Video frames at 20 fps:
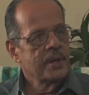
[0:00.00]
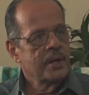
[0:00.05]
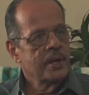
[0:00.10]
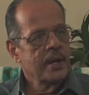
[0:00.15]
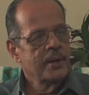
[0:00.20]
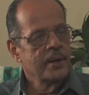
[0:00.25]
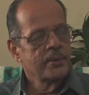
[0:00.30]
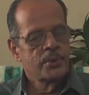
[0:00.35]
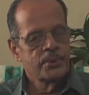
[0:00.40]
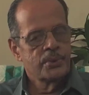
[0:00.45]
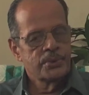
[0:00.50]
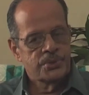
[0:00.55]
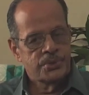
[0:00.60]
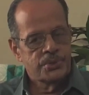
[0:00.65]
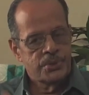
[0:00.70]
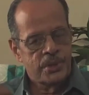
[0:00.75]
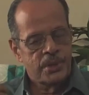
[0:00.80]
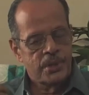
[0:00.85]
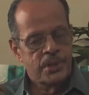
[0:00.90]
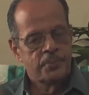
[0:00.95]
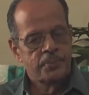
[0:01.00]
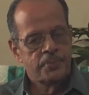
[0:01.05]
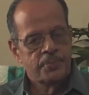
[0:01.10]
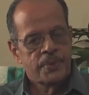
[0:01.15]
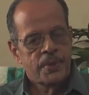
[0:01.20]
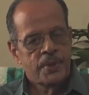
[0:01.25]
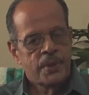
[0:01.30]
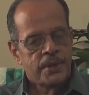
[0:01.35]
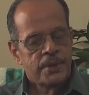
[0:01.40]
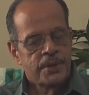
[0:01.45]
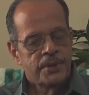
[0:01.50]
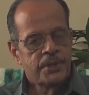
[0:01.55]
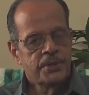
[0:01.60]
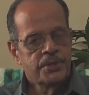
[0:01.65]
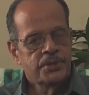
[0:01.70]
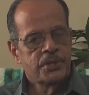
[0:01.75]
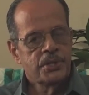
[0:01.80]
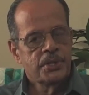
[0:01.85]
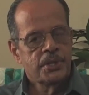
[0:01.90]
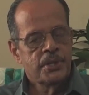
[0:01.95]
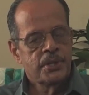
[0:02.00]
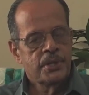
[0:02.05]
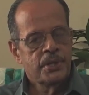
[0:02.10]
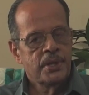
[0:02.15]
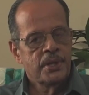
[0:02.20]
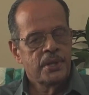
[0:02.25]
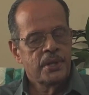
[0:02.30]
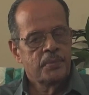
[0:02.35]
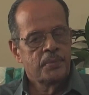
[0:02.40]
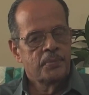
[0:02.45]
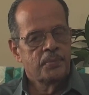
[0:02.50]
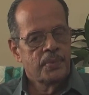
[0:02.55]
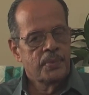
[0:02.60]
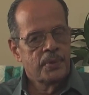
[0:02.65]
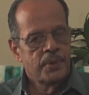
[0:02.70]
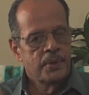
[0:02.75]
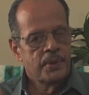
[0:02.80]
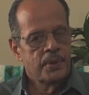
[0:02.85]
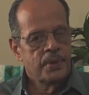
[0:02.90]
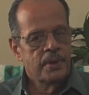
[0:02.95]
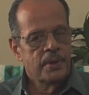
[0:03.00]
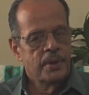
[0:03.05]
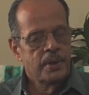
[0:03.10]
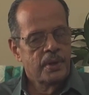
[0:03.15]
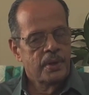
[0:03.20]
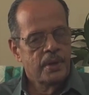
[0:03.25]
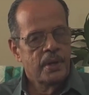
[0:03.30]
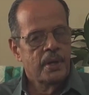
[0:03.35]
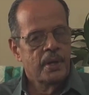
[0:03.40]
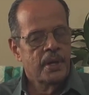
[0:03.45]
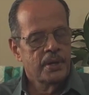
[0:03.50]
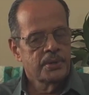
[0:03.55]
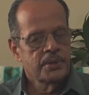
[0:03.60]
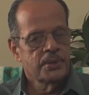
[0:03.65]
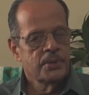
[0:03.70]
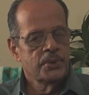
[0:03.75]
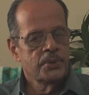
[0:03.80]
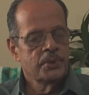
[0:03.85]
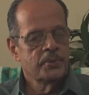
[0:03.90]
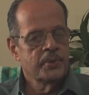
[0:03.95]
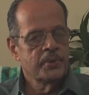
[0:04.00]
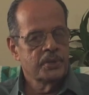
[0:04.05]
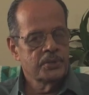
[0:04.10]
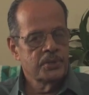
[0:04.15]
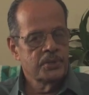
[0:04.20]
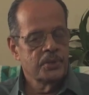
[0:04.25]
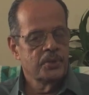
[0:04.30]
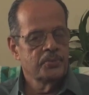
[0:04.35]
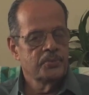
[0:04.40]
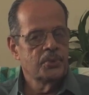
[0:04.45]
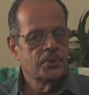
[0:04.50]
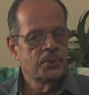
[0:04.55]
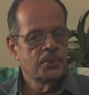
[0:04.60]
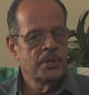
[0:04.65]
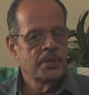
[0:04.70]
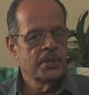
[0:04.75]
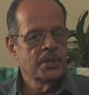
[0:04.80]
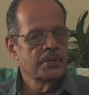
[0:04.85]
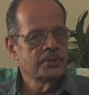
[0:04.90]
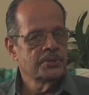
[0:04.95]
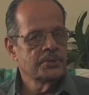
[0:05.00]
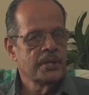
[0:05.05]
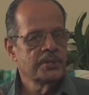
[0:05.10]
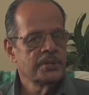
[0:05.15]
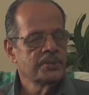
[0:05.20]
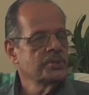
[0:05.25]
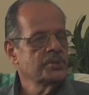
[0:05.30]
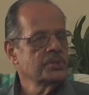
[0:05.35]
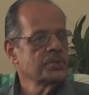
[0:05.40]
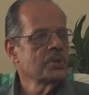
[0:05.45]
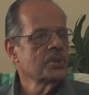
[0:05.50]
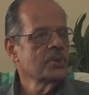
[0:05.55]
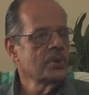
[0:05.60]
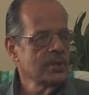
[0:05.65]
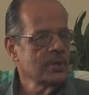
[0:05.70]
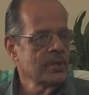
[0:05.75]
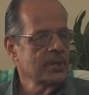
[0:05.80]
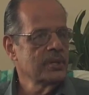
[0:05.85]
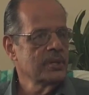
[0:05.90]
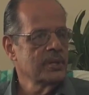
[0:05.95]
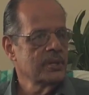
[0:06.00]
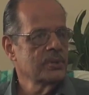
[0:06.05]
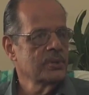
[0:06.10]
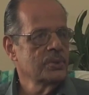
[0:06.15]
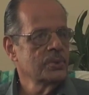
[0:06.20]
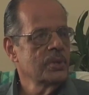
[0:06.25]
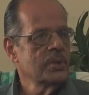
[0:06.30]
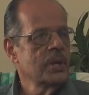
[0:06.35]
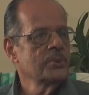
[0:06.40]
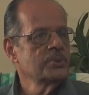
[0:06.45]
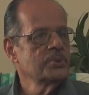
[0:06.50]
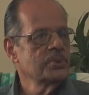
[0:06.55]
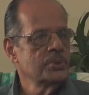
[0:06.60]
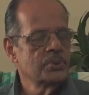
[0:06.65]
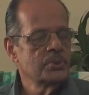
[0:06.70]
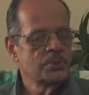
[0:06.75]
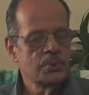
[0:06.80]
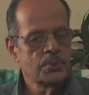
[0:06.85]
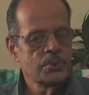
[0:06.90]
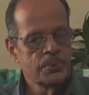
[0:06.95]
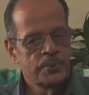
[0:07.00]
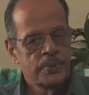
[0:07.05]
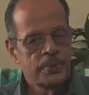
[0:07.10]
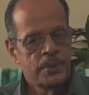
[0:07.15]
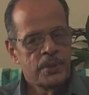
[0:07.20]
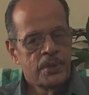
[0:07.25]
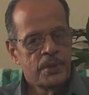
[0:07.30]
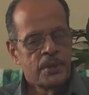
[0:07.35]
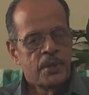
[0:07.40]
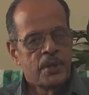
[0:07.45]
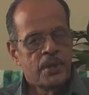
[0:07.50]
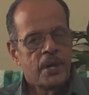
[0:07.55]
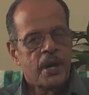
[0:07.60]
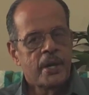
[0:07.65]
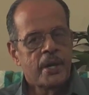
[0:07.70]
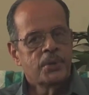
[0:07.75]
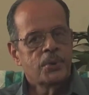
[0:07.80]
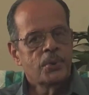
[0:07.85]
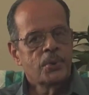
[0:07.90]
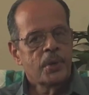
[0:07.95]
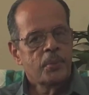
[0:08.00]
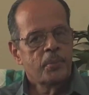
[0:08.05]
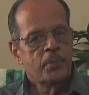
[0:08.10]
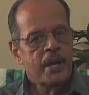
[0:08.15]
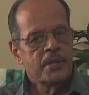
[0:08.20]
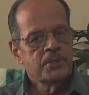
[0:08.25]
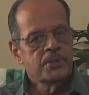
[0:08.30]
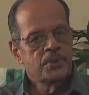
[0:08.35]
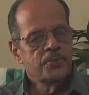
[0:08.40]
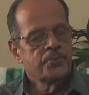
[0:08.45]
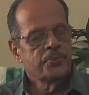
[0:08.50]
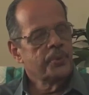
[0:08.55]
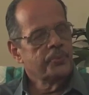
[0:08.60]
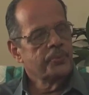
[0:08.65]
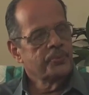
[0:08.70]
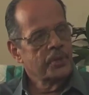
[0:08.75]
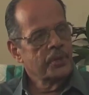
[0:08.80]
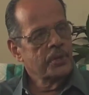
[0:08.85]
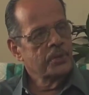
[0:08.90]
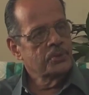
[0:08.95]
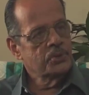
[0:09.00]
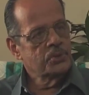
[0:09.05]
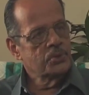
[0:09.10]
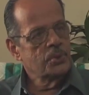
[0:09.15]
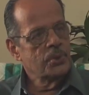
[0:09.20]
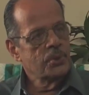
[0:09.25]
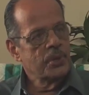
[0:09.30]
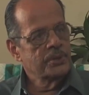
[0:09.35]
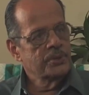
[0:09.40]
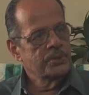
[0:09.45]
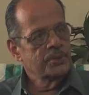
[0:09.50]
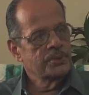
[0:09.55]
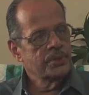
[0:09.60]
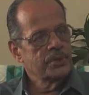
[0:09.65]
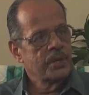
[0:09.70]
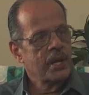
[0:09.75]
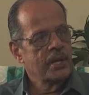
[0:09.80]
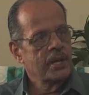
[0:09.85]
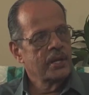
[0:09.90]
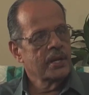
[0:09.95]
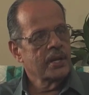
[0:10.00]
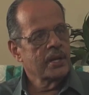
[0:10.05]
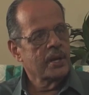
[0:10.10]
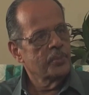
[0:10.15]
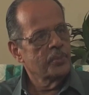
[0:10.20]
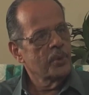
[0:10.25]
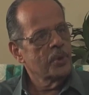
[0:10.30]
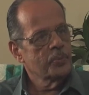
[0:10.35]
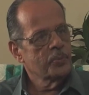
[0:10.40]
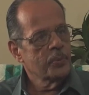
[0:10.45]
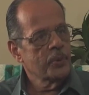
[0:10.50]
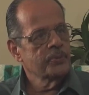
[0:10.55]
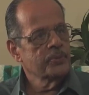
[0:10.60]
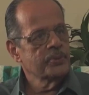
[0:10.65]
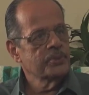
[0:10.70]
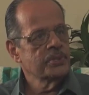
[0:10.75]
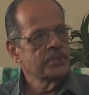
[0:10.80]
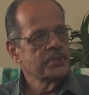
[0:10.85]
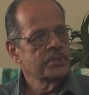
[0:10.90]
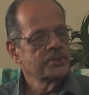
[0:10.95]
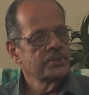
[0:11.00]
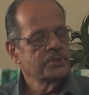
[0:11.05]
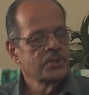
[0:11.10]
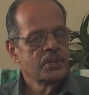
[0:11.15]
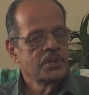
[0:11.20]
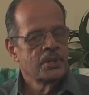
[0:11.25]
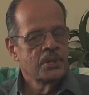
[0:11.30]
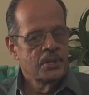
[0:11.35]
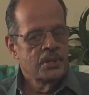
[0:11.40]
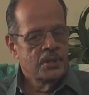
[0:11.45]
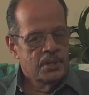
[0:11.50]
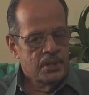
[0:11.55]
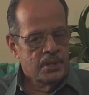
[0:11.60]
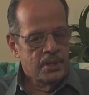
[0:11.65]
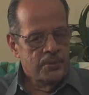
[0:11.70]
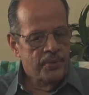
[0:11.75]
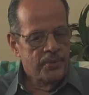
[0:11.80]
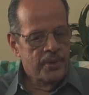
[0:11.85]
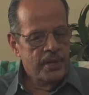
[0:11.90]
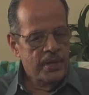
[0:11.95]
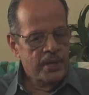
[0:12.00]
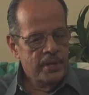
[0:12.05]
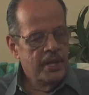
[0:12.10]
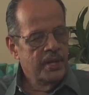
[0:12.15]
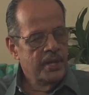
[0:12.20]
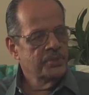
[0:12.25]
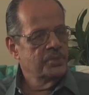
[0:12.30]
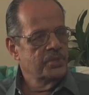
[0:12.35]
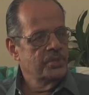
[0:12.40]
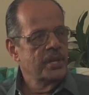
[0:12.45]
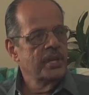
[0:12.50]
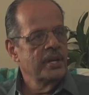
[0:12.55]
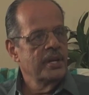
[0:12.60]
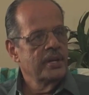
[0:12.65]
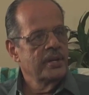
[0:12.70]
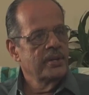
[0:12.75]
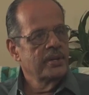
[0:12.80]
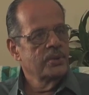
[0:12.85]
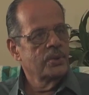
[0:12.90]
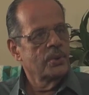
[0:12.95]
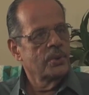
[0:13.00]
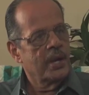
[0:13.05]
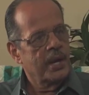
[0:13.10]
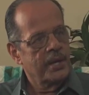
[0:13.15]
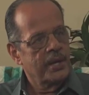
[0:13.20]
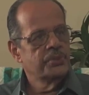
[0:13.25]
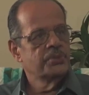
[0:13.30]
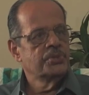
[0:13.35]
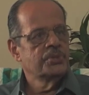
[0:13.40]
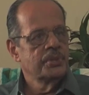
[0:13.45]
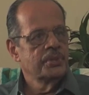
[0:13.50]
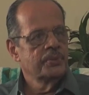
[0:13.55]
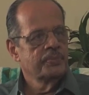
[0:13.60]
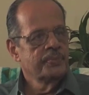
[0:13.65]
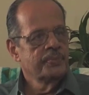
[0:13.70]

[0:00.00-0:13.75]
I was uh, teaching in the uh, National University of Juridical Sciences in Kolkata, 2002. I took a batch of 15 students and a couple of professors the very next day to Kutch